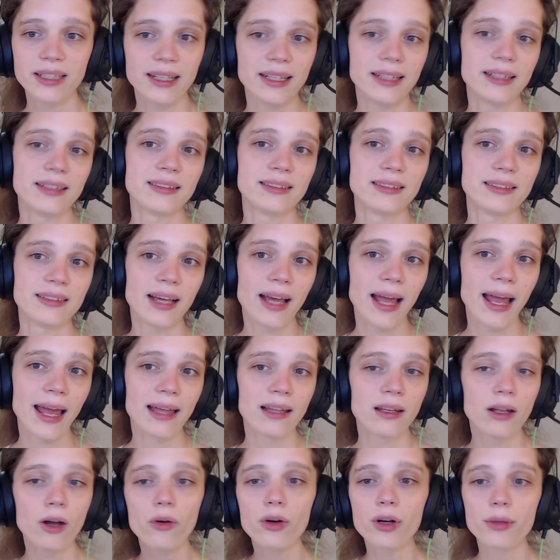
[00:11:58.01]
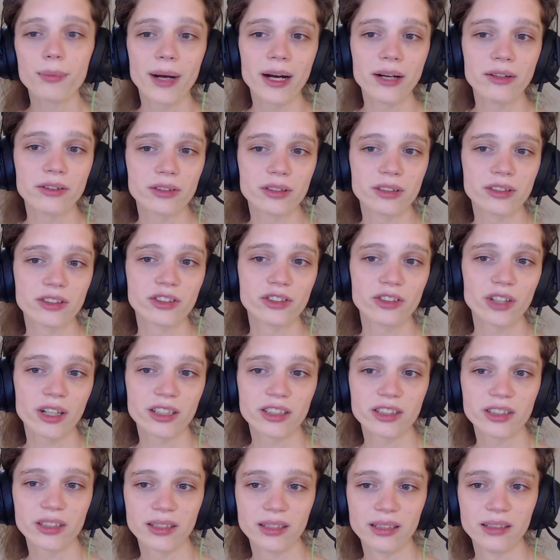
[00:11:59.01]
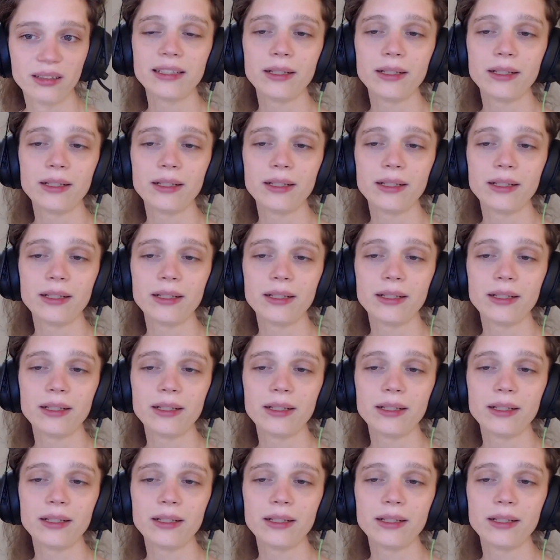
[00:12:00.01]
is a lower bound construction.